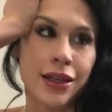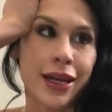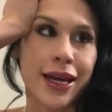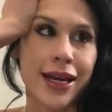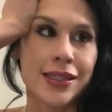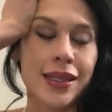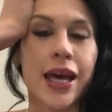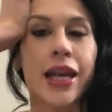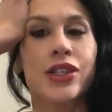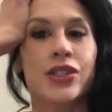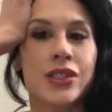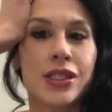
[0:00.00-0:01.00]
like I said,
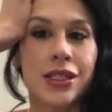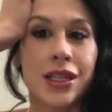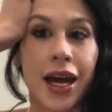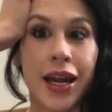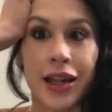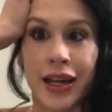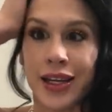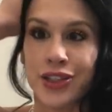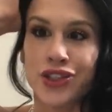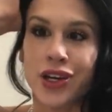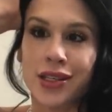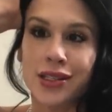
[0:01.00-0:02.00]
I just need to kind of like
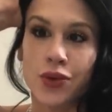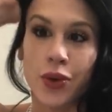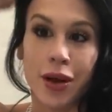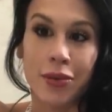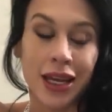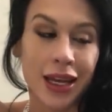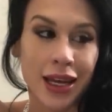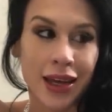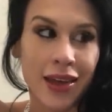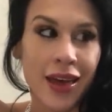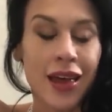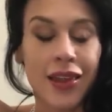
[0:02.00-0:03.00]
adjust to what I'm eating